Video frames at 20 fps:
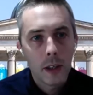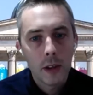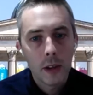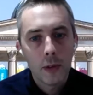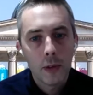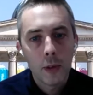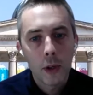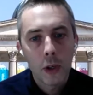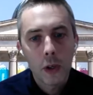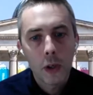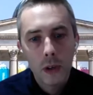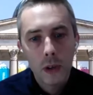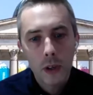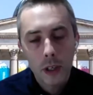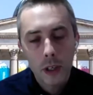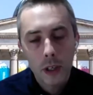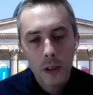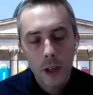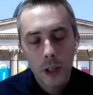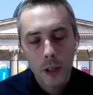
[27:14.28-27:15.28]
the the
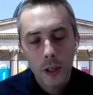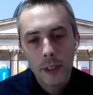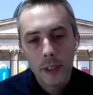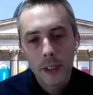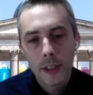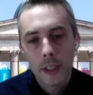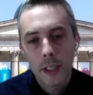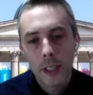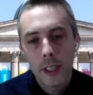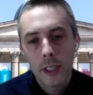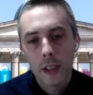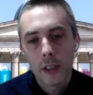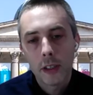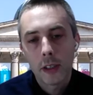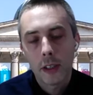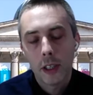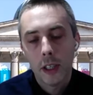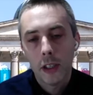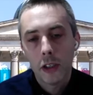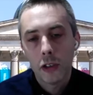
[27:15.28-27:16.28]
recording of homelessness
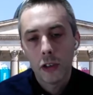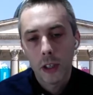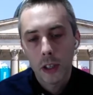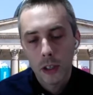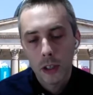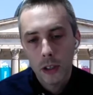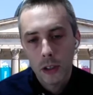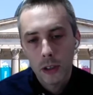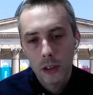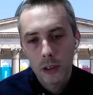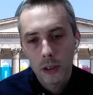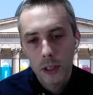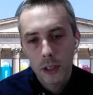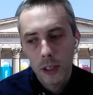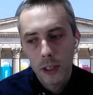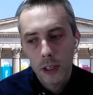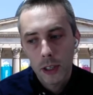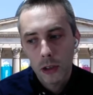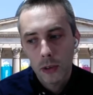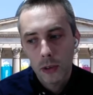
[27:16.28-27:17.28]
and drug use
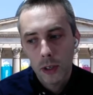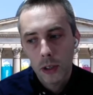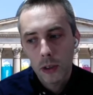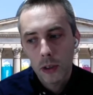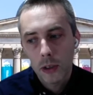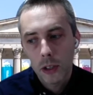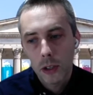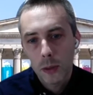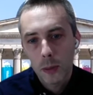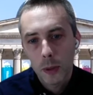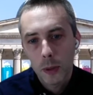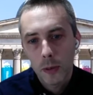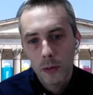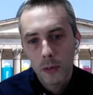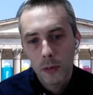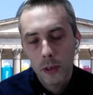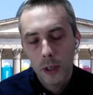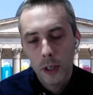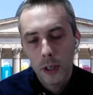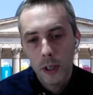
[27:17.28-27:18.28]
in those records has
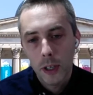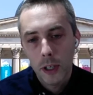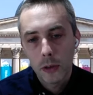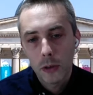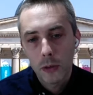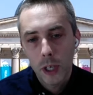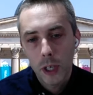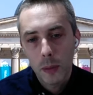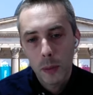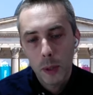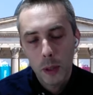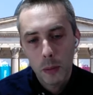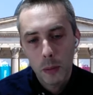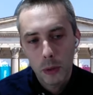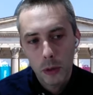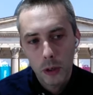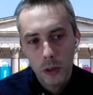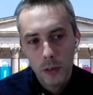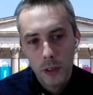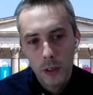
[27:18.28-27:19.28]
been it has really been
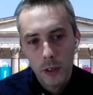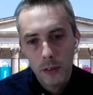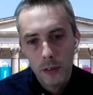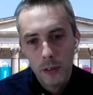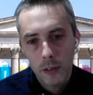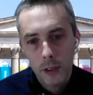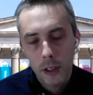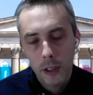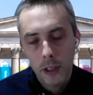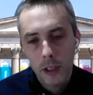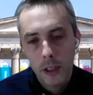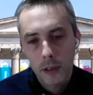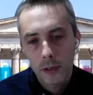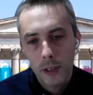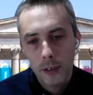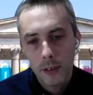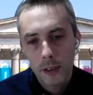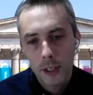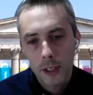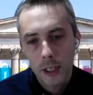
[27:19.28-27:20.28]
improving over the
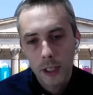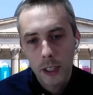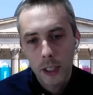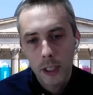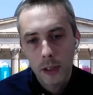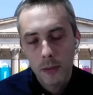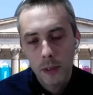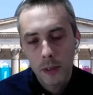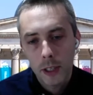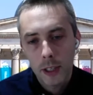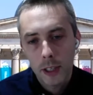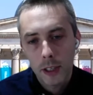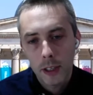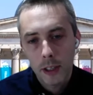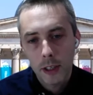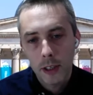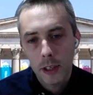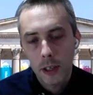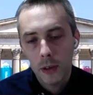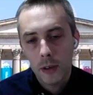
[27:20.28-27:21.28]
last five to six years, and we
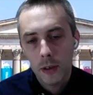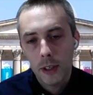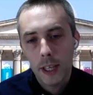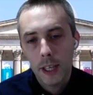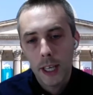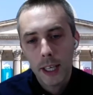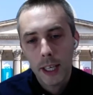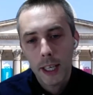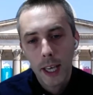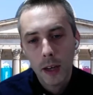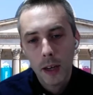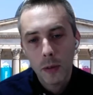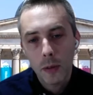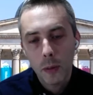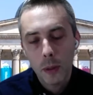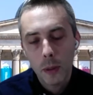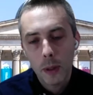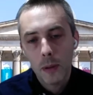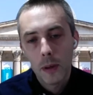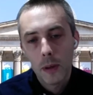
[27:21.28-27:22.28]
think that they, they
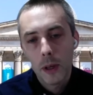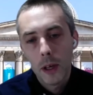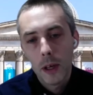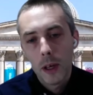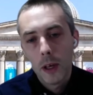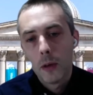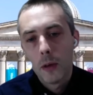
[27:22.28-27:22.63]
again will be